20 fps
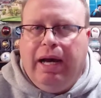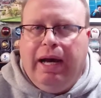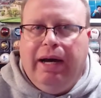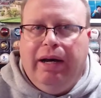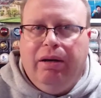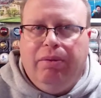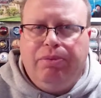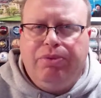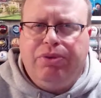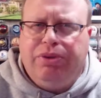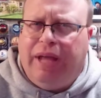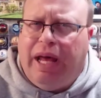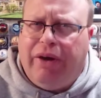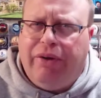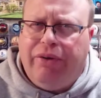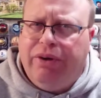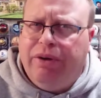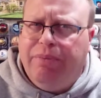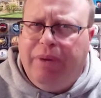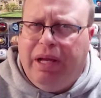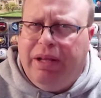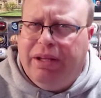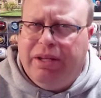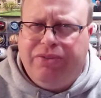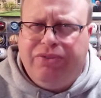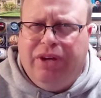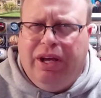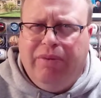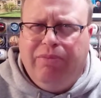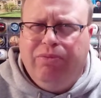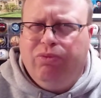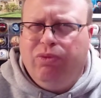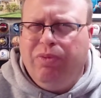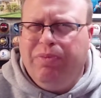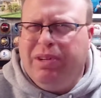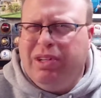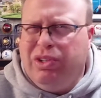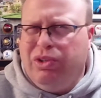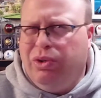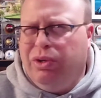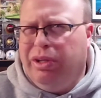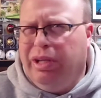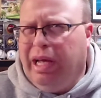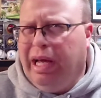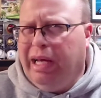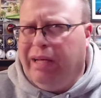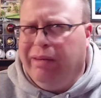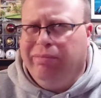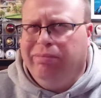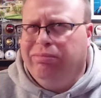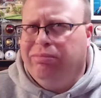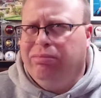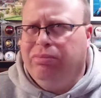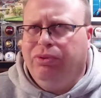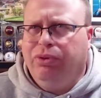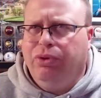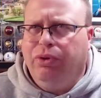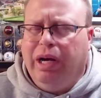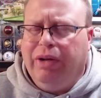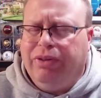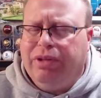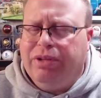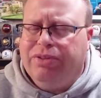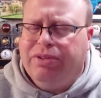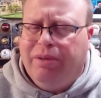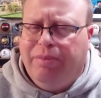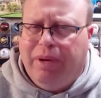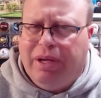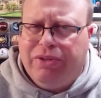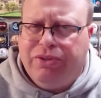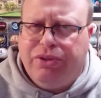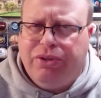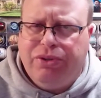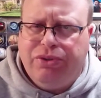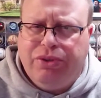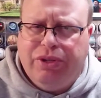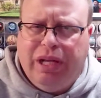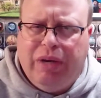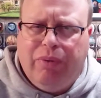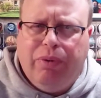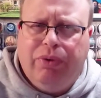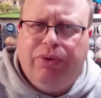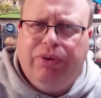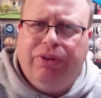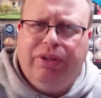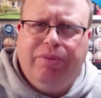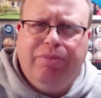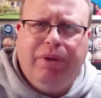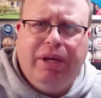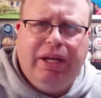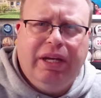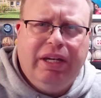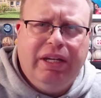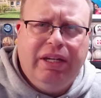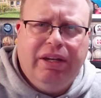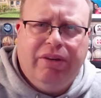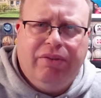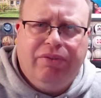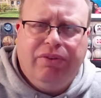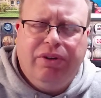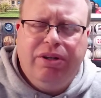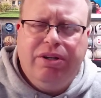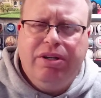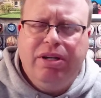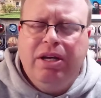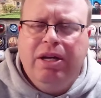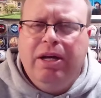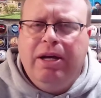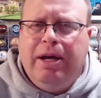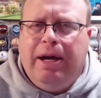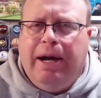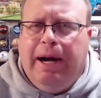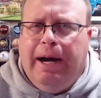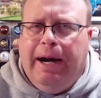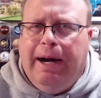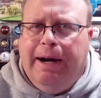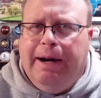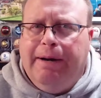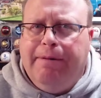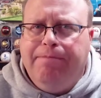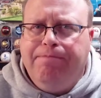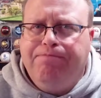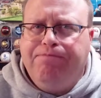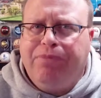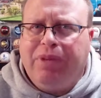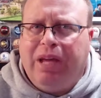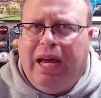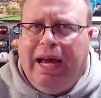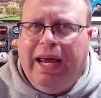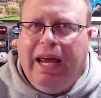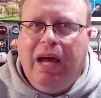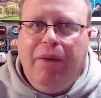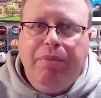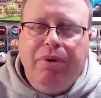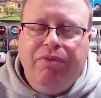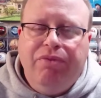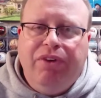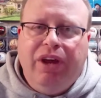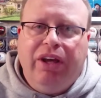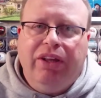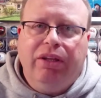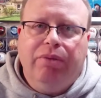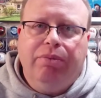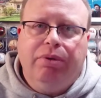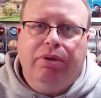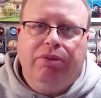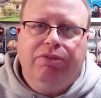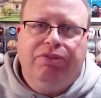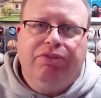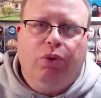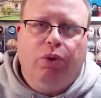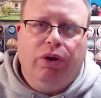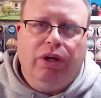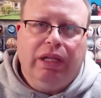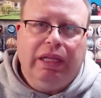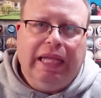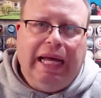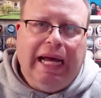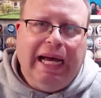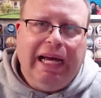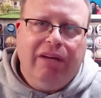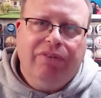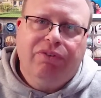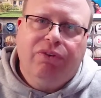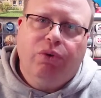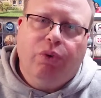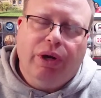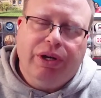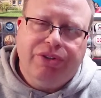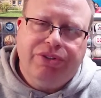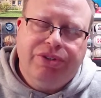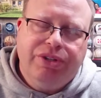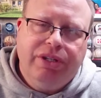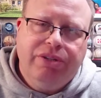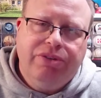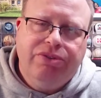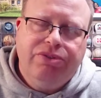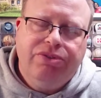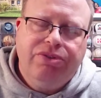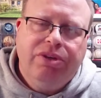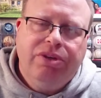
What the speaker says: So that'll remain the same. We've been doing that throughout the semester, so that won't really be any different. I am available for live questions